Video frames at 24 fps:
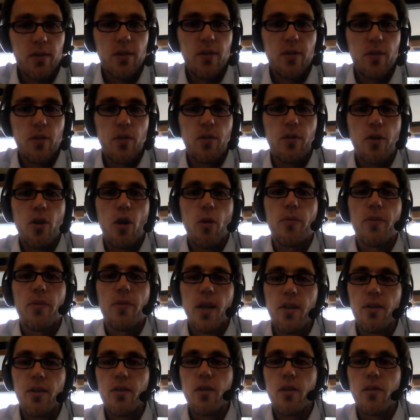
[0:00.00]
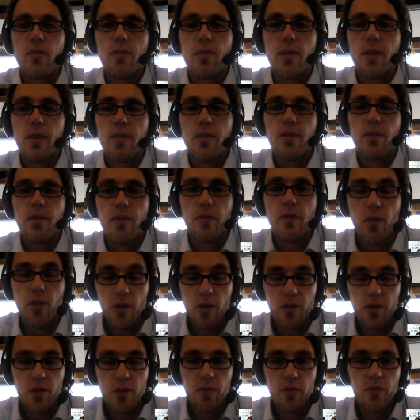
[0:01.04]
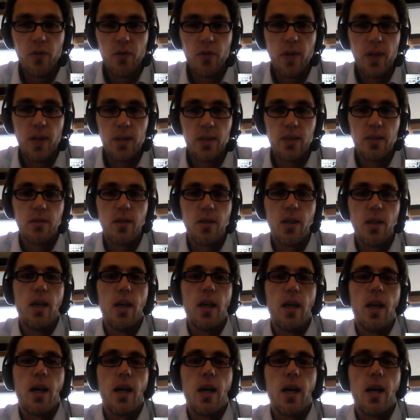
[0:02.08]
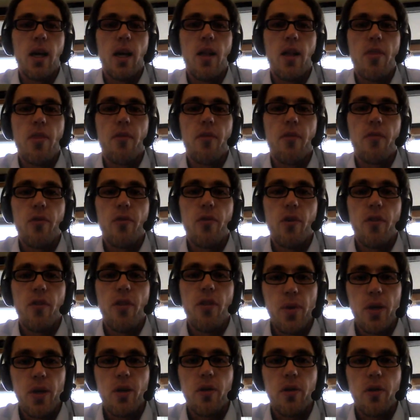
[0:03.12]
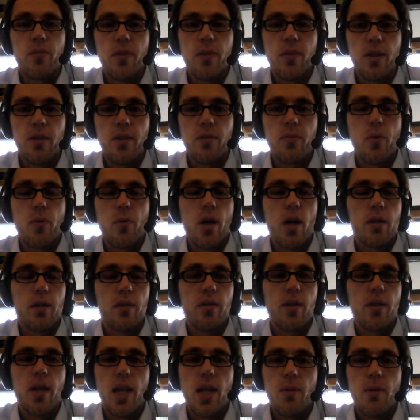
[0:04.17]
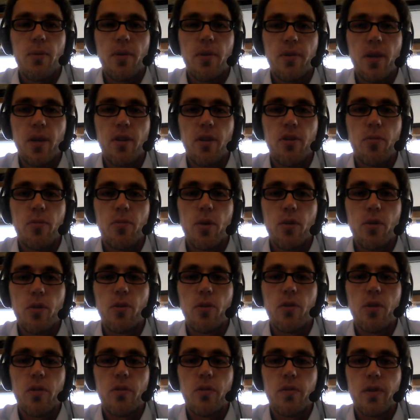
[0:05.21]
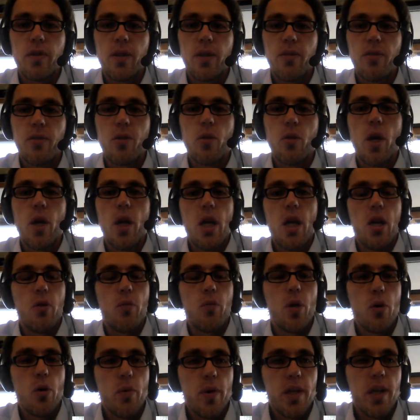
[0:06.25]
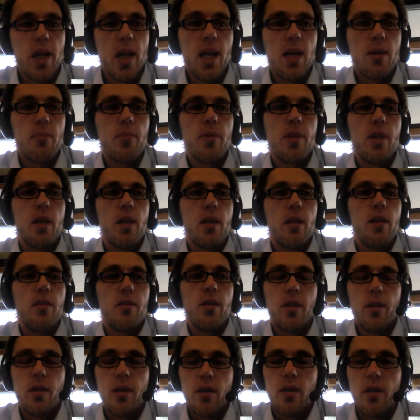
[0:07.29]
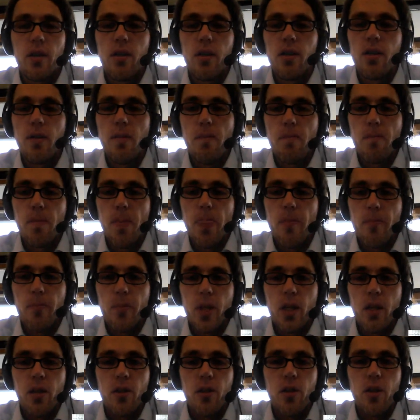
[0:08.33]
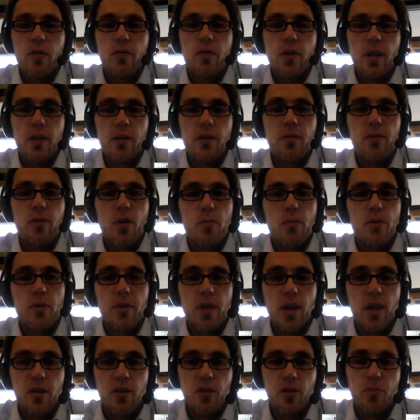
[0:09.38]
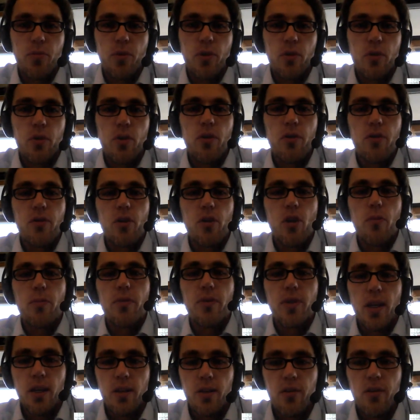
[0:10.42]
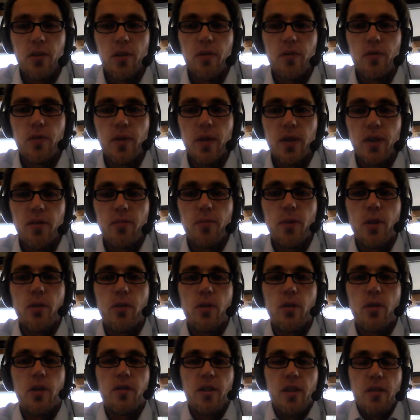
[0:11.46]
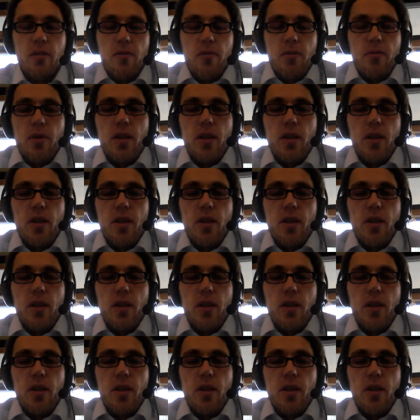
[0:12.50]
conferences. So the Open Science Conference is the 4th conference, and the first 3 conferences were under the label Science 2.0 Conference. So we renamed the conference from Science 2.0 to Open Science Conference because